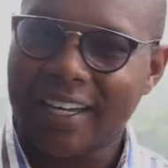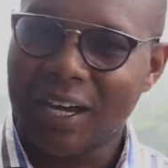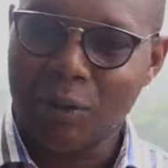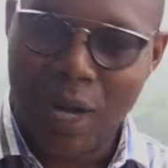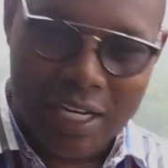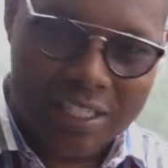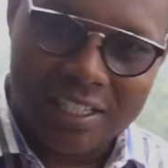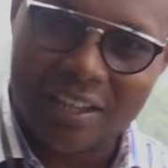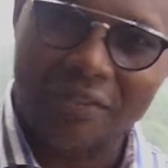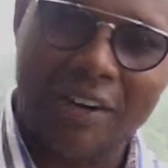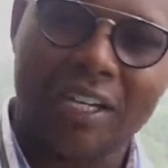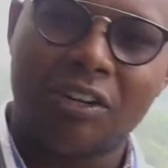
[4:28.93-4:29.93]
I worked in
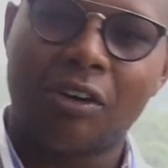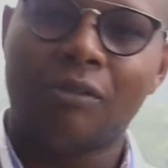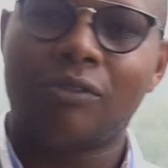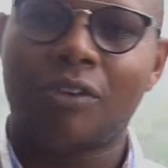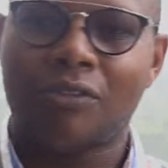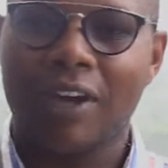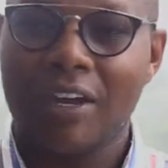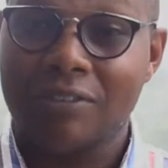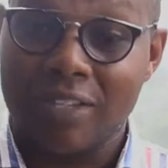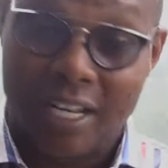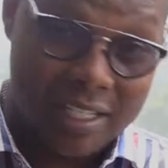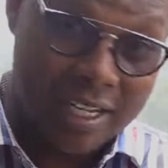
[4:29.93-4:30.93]
Safaricom for 5 years.